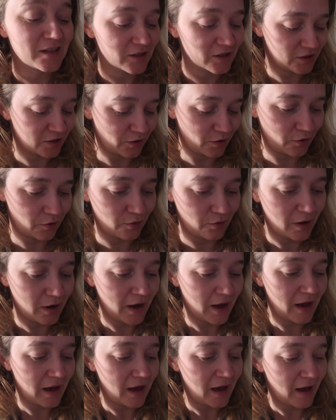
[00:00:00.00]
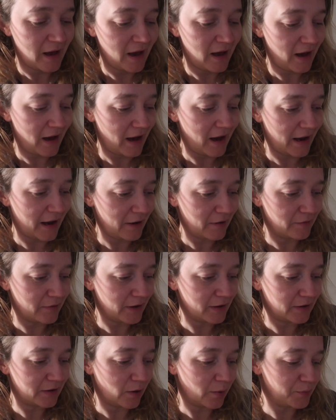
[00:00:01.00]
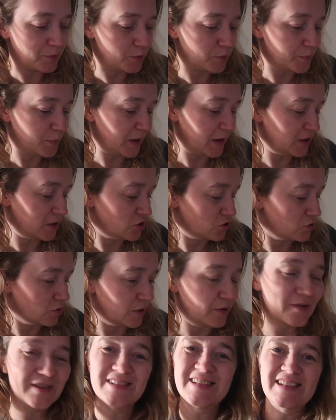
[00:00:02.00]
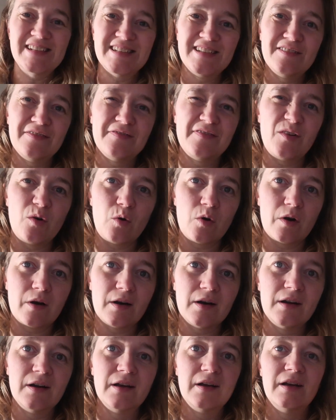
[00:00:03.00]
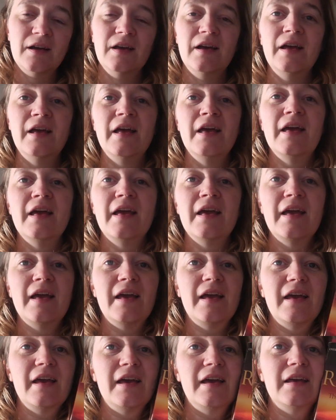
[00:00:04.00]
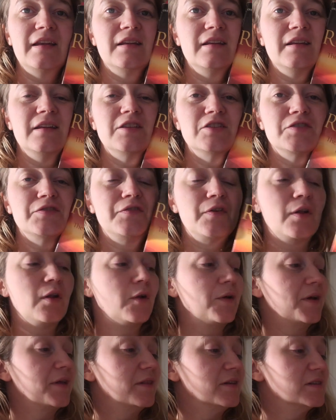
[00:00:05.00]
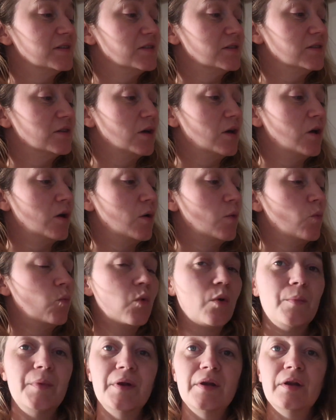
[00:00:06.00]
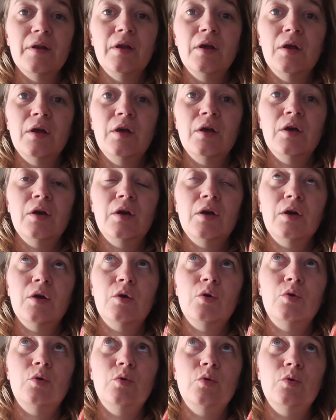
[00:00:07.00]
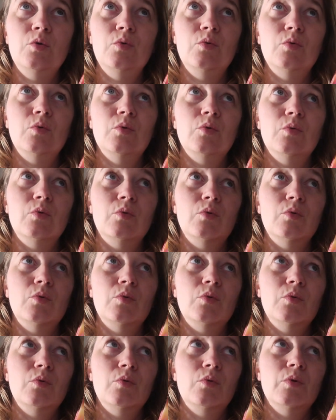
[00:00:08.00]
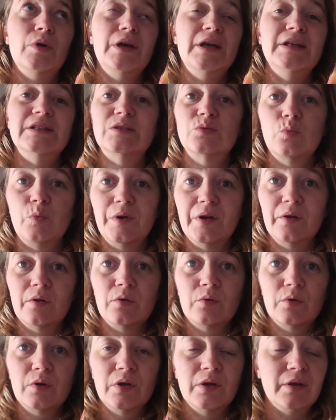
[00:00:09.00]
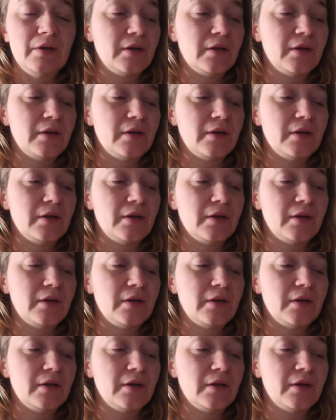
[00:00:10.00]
So I have read up to page two hundred sixty-four, and it's following this woman who is widowed.